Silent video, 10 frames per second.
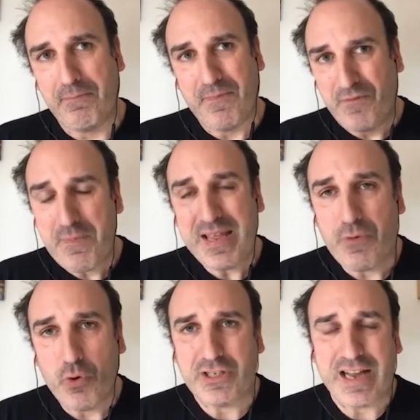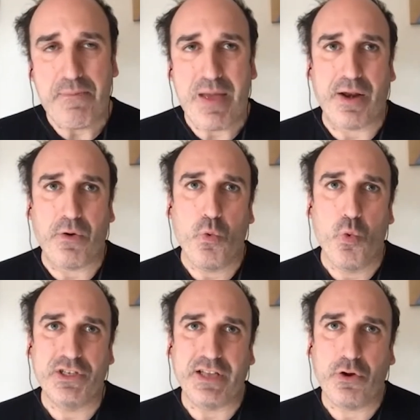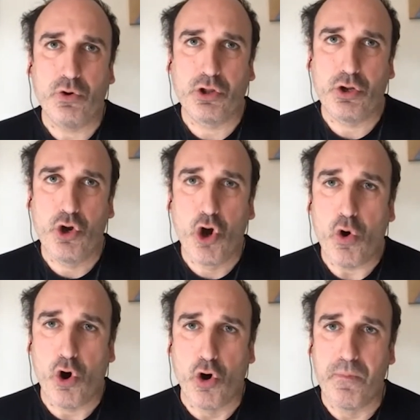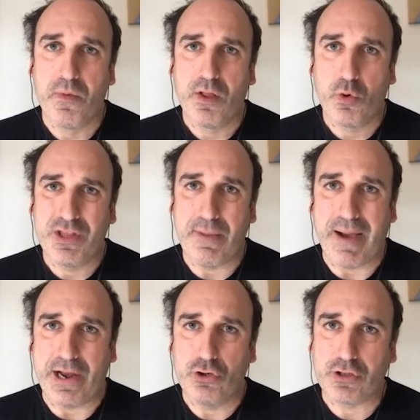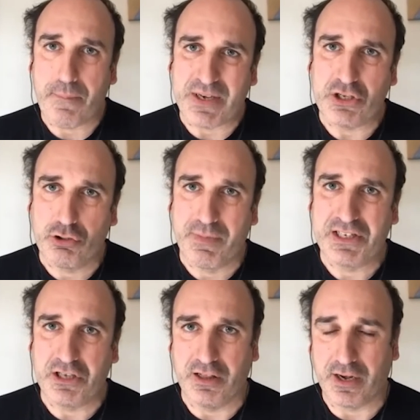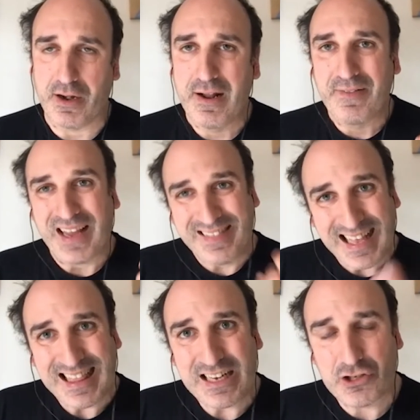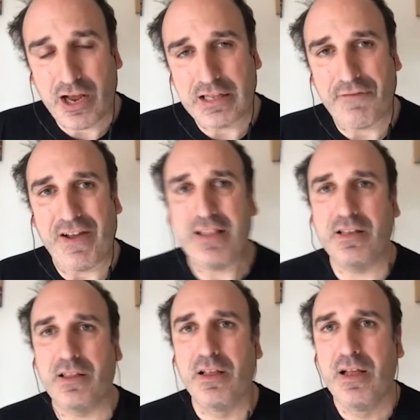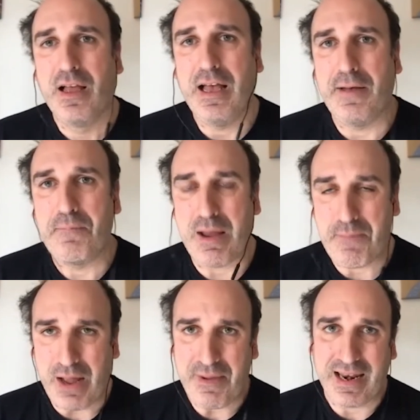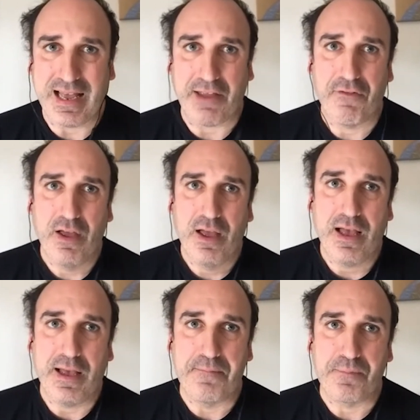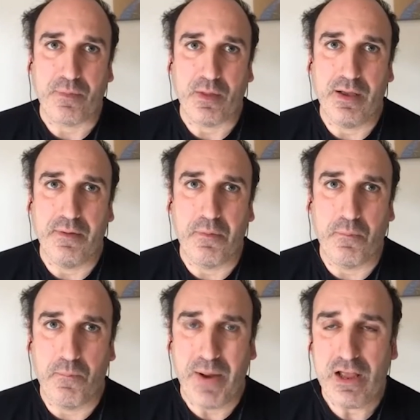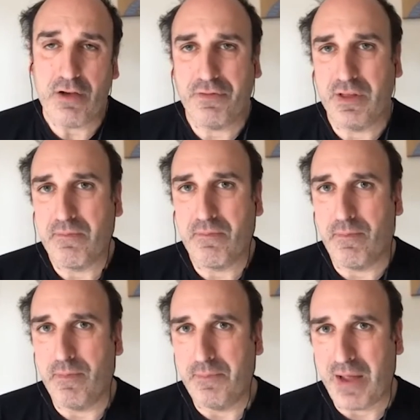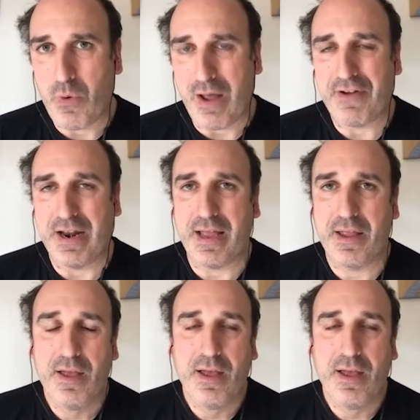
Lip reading: for me the worst nightmare was I could go home with the virus and pass it to my children, and that also had affected my private life. Very often, my wife and I